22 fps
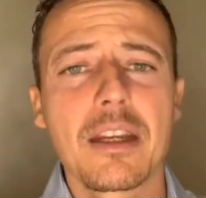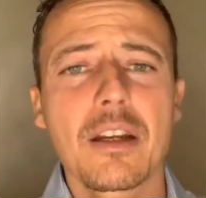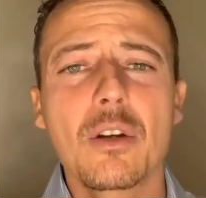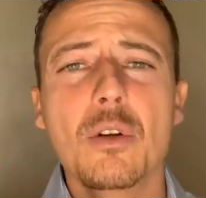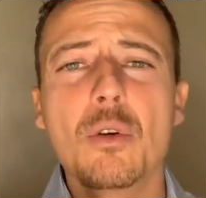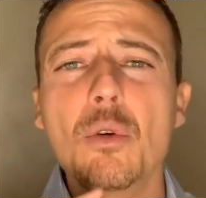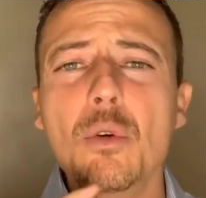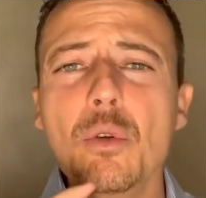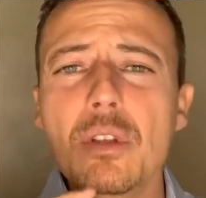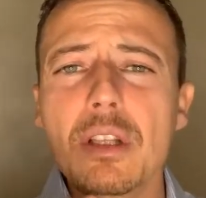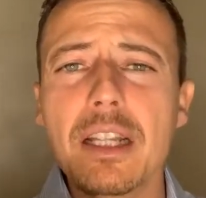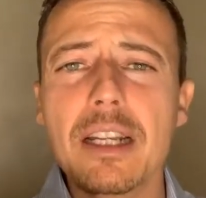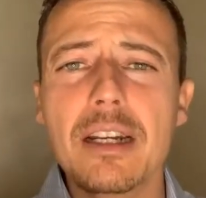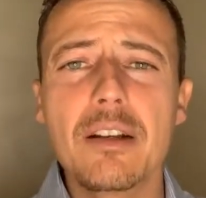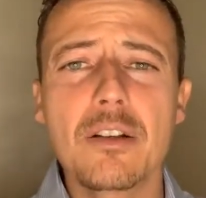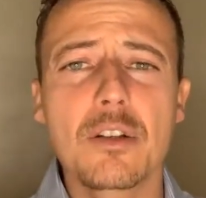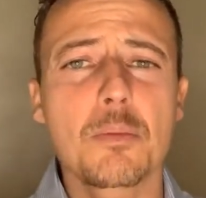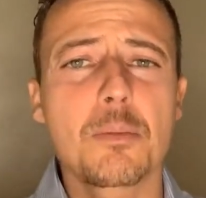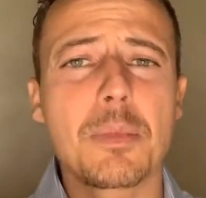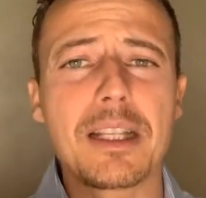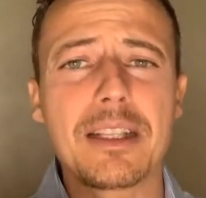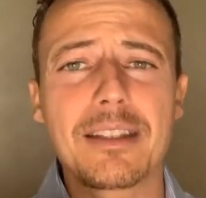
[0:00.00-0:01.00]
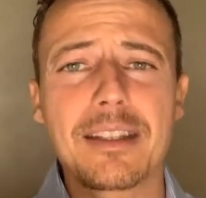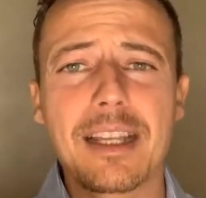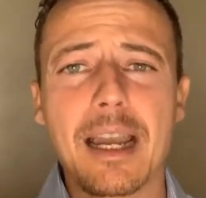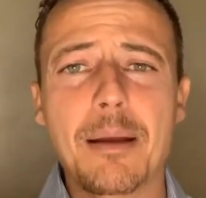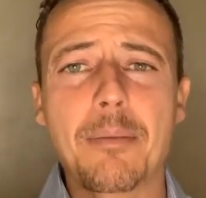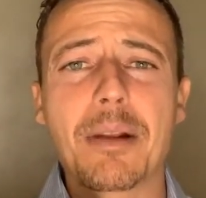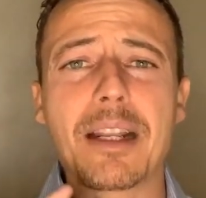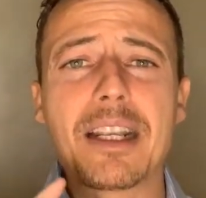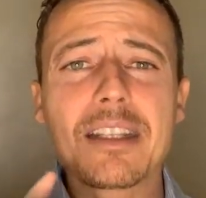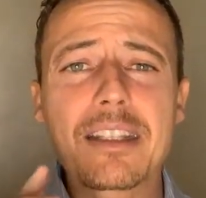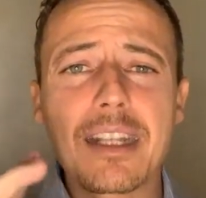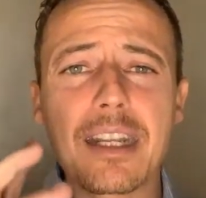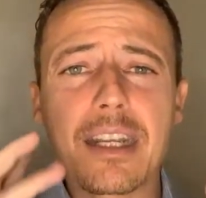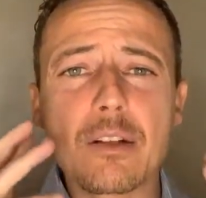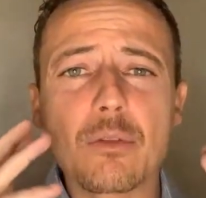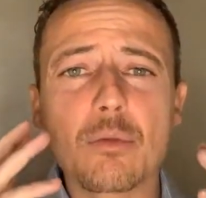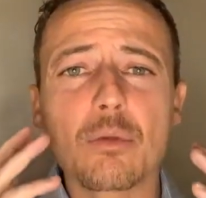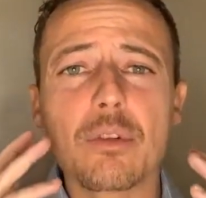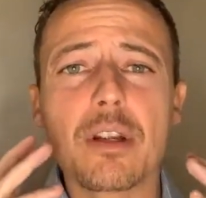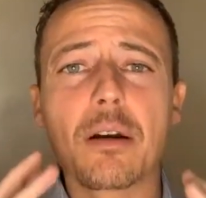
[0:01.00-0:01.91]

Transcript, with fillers: Good leaders spend time listening to their